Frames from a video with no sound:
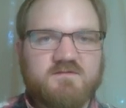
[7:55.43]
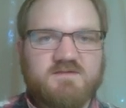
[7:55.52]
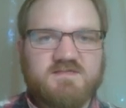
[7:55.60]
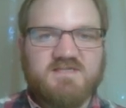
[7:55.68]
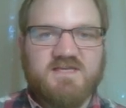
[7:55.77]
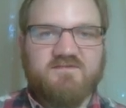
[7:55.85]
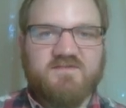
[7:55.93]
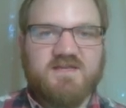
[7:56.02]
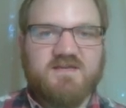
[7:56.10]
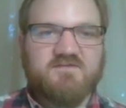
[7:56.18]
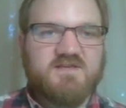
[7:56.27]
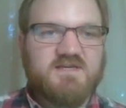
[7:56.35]
Let's see if
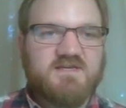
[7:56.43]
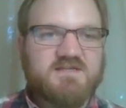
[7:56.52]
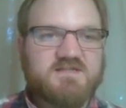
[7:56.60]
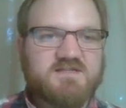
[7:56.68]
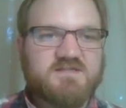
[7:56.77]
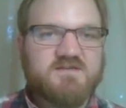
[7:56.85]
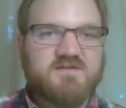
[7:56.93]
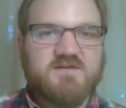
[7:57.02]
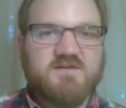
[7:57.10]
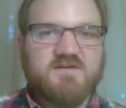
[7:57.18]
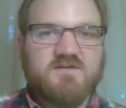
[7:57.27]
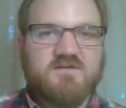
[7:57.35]
any of these
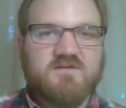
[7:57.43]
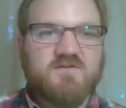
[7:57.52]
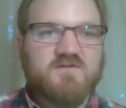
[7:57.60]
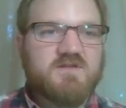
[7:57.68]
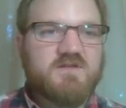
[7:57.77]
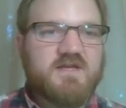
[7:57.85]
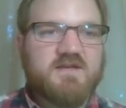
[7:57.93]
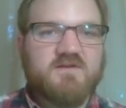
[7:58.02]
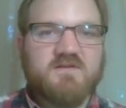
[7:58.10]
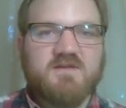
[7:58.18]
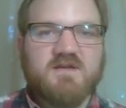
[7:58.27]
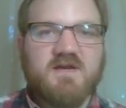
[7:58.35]
look
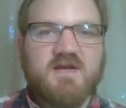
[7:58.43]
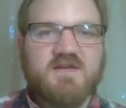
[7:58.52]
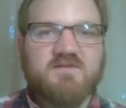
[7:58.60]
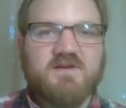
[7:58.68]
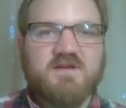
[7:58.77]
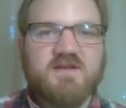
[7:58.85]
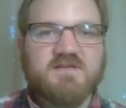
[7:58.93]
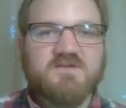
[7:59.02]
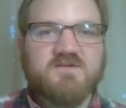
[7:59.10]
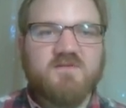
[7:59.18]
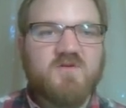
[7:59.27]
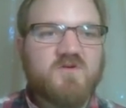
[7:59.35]
like the kind of
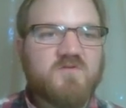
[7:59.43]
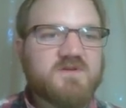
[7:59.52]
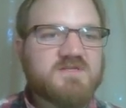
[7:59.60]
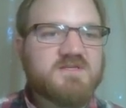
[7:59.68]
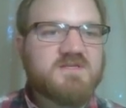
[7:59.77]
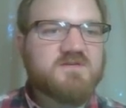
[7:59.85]
connector I'm hoping to